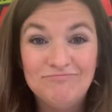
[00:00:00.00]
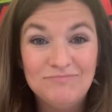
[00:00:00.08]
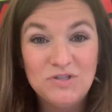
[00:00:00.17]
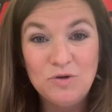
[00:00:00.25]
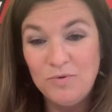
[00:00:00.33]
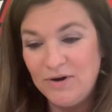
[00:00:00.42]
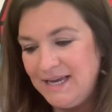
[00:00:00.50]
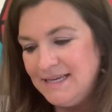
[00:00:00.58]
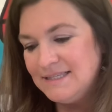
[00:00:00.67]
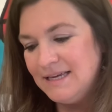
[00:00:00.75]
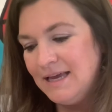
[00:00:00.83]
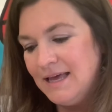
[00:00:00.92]
Super
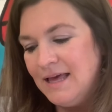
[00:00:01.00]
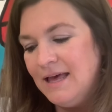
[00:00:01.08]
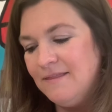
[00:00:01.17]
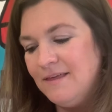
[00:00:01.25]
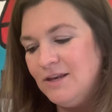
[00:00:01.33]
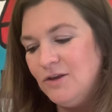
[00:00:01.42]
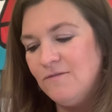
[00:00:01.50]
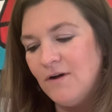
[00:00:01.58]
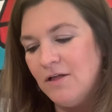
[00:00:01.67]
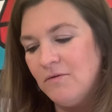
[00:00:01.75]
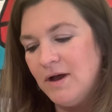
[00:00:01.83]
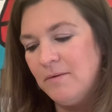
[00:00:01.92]
easy. Then you
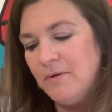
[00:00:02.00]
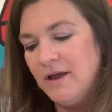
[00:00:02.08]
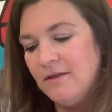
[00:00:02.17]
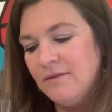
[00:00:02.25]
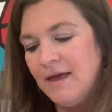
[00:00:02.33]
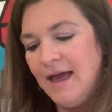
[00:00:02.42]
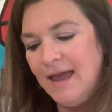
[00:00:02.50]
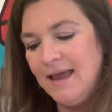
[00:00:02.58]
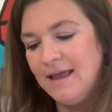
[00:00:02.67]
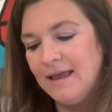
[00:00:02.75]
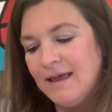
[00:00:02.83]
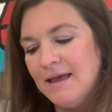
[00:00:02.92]
follow up with, hey,